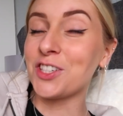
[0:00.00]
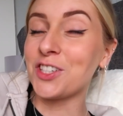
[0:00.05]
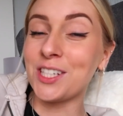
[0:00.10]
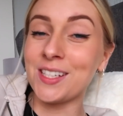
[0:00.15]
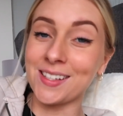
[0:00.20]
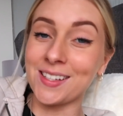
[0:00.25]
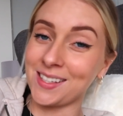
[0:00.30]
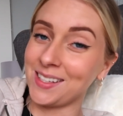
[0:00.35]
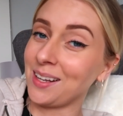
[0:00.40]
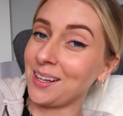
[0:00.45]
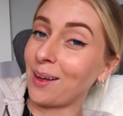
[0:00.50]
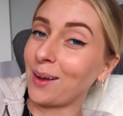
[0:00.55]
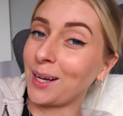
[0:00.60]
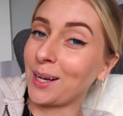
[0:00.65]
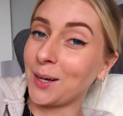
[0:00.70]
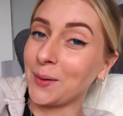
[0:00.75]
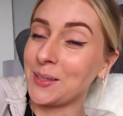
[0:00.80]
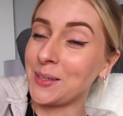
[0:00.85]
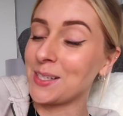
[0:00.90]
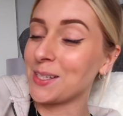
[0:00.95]
She doesn't like
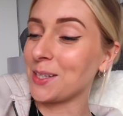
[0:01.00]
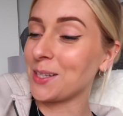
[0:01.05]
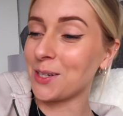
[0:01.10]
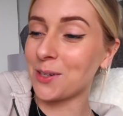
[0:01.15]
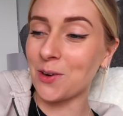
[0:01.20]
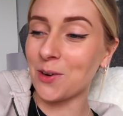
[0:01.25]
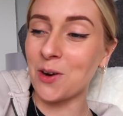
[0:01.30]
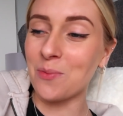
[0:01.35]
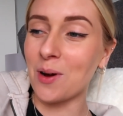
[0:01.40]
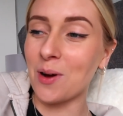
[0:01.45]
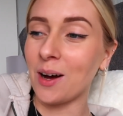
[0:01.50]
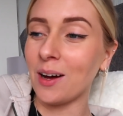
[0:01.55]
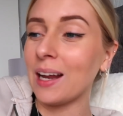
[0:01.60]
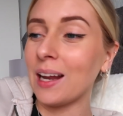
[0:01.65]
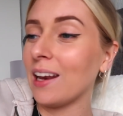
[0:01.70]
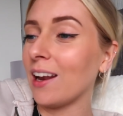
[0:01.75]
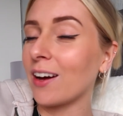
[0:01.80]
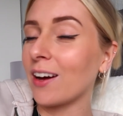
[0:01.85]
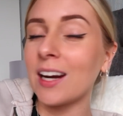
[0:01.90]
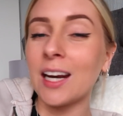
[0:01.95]
going to the
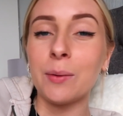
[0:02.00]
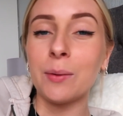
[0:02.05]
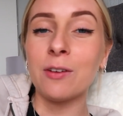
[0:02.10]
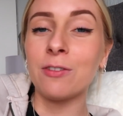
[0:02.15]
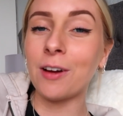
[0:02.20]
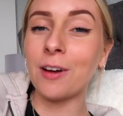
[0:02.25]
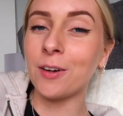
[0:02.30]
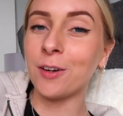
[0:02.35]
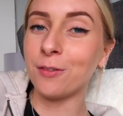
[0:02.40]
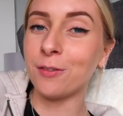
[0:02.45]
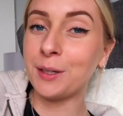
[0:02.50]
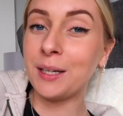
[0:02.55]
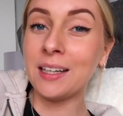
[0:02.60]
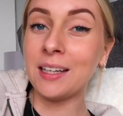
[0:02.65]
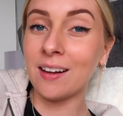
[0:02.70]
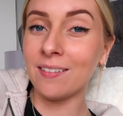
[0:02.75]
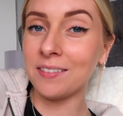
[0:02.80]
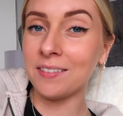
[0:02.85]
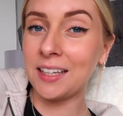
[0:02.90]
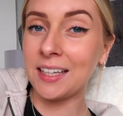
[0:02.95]
groomer. Luckily we found a really
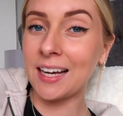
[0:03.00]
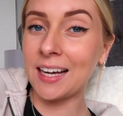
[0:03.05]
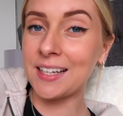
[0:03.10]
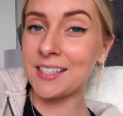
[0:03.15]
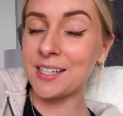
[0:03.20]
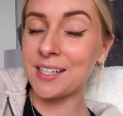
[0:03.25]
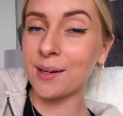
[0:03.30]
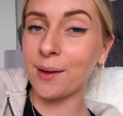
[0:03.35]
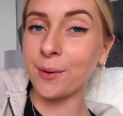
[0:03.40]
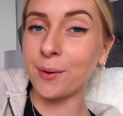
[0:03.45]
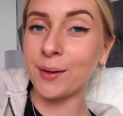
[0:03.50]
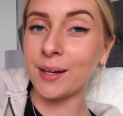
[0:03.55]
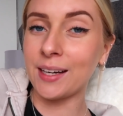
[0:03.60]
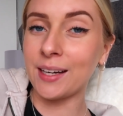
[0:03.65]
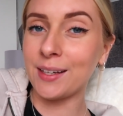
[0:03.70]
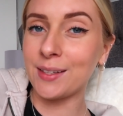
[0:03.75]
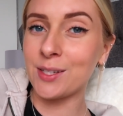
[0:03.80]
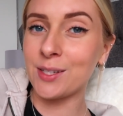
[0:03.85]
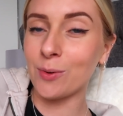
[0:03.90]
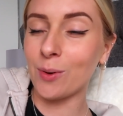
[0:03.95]
lovely lady
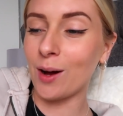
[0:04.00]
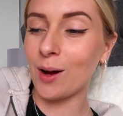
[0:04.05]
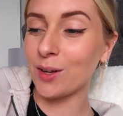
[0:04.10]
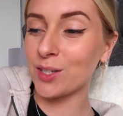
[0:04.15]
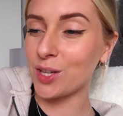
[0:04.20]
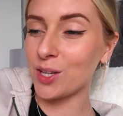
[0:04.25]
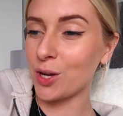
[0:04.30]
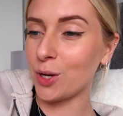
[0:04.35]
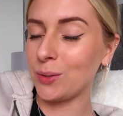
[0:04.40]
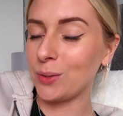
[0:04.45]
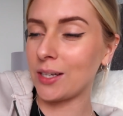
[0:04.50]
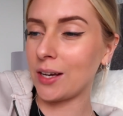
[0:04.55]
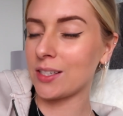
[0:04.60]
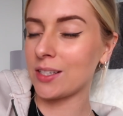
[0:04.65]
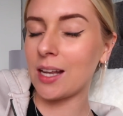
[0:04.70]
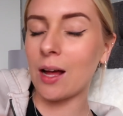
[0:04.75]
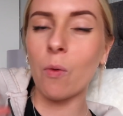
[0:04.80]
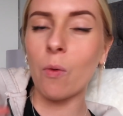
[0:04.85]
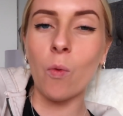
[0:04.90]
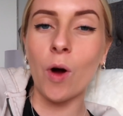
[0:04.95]
locally to us who
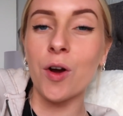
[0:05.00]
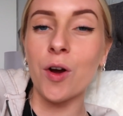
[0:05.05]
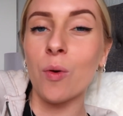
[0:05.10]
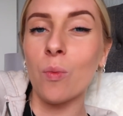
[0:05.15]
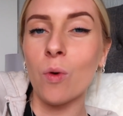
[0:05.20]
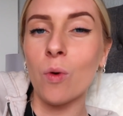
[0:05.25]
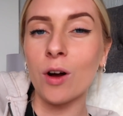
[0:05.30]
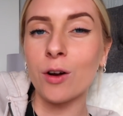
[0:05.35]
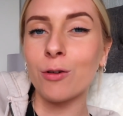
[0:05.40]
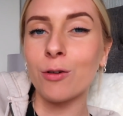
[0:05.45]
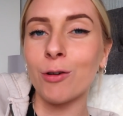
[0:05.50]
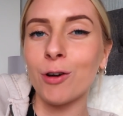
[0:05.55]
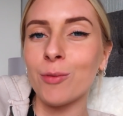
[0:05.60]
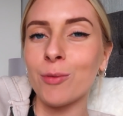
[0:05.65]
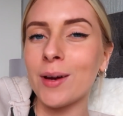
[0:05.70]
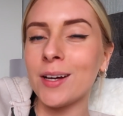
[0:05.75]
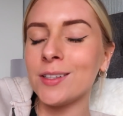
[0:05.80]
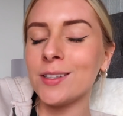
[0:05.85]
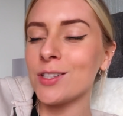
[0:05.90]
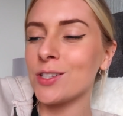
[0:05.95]
does like one-on-one -on -one
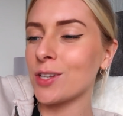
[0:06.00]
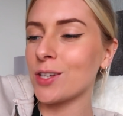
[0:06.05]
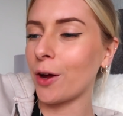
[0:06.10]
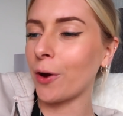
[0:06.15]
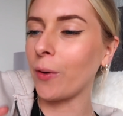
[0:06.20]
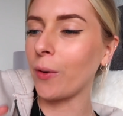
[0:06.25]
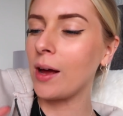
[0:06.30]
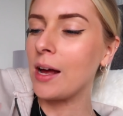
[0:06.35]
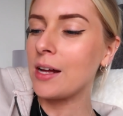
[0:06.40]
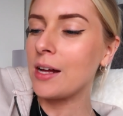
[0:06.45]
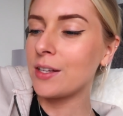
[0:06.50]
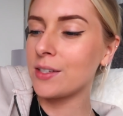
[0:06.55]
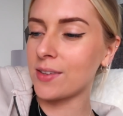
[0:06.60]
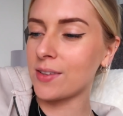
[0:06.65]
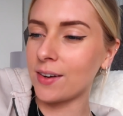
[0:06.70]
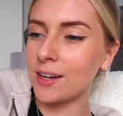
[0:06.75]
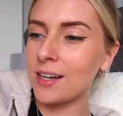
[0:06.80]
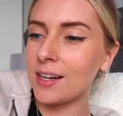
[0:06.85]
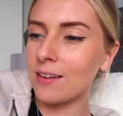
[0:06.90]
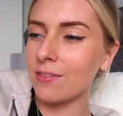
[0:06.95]
grooming. So
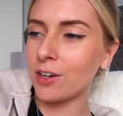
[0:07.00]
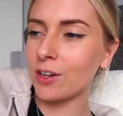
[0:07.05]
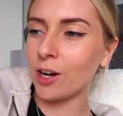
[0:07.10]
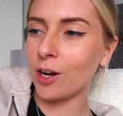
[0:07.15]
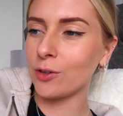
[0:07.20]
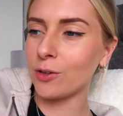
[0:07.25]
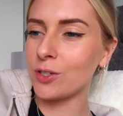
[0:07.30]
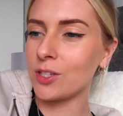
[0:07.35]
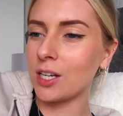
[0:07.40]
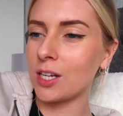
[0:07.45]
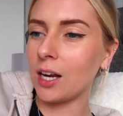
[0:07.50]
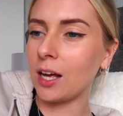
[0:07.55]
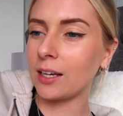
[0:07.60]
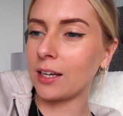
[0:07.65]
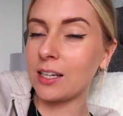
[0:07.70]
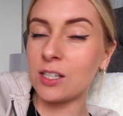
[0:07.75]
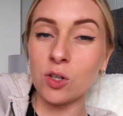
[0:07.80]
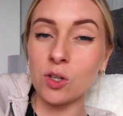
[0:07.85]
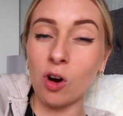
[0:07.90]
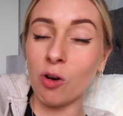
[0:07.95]
Sunny never goes to
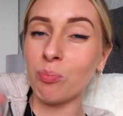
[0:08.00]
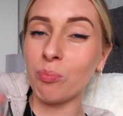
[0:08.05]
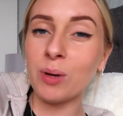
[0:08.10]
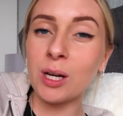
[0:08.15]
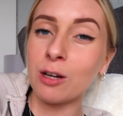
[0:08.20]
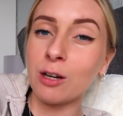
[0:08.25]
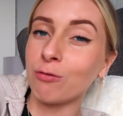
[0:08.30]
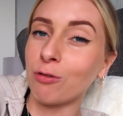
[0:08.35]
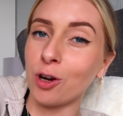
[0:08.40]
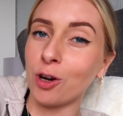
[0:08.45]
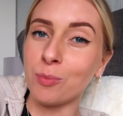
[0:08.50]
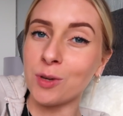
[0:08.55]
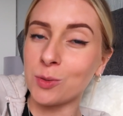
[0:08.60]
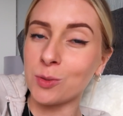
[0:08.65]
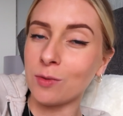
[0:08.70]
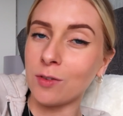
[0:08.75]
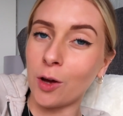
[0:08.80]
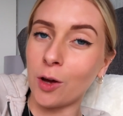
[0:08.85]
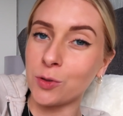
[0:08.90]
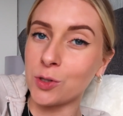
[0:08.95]
like, it's not a big
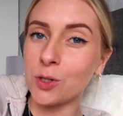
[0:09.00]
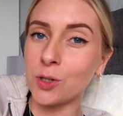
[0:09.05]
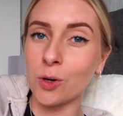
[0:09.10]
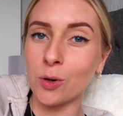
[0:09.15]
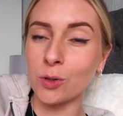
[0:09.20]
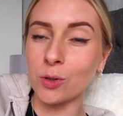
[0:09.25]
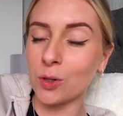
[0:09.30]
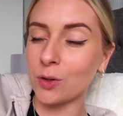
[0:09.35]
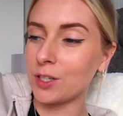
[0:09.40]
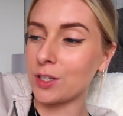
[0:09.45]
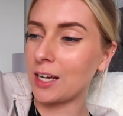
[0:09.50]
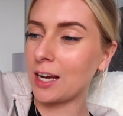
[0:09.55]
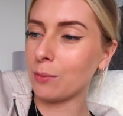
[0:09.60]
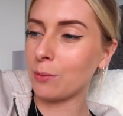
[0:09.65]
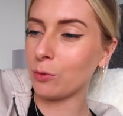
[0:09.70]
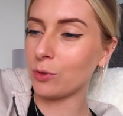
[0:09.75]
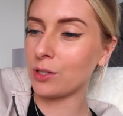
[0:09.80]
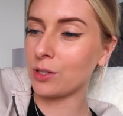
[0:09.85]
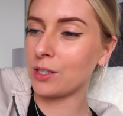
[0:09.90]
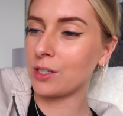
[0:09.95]
groomers with loads of dogs on the
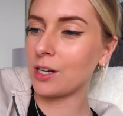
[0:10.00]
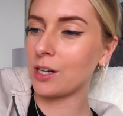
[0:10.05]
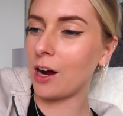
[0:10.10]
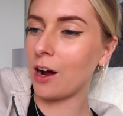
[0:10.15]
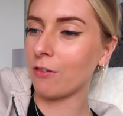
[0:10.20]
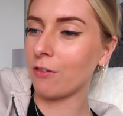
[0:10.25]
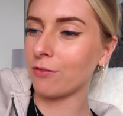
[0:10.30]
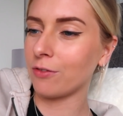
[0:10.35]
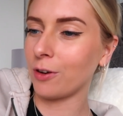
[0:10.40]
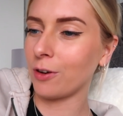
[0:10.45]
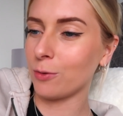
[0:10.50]
tables and stuff.